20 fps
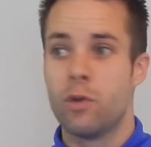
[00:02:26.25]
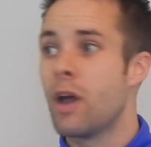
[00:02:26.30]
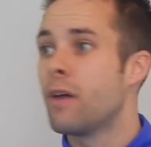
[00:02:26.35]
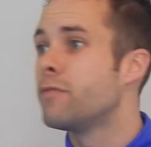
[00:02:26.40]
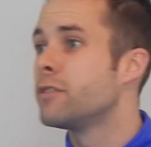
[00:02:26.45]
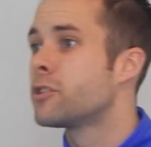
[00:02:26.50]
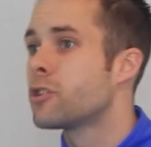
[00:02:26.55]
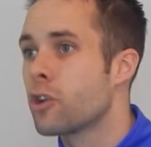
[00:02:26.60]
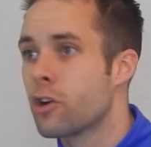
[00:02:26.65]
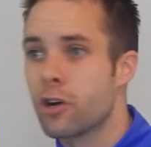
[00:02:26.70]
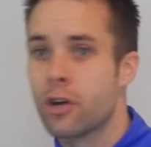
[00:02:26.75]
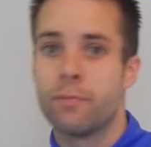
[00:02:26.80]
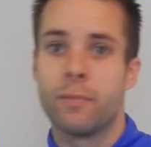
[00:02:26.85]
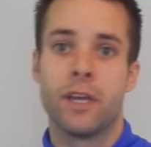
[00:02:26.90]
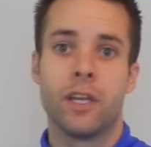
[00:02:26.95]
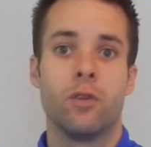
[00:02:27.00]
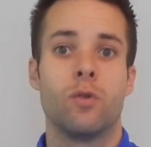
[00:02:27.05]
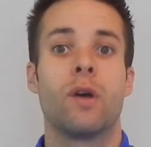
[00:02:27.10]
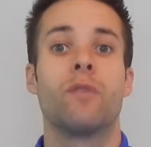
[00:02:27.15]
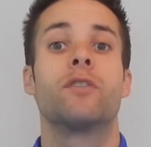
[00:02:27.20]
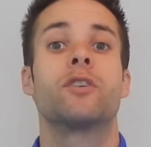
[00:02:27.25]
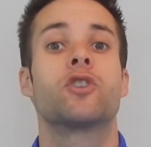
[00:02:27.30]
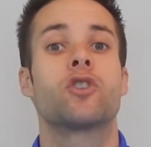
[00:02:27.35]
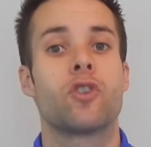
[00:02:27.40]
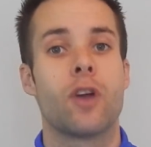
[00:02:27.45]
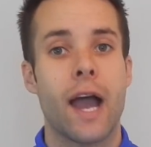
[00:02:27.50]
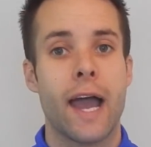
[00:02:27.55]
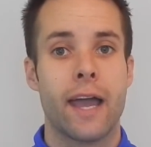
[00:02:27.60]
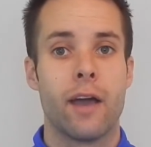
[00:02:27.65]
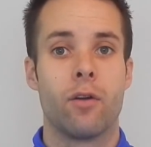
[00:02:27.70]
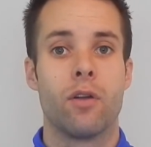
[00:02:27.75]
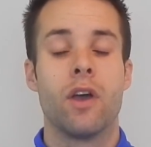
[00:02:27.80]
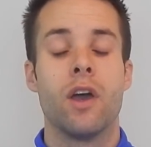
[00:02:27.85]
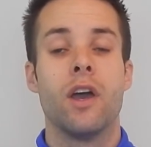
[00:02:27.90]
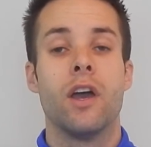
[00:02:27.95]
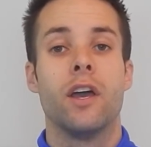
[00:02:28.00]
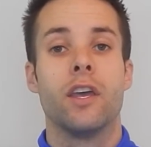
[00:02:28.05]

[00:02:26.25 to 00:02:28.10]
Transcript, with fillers: you have a tournament, you have a tryout,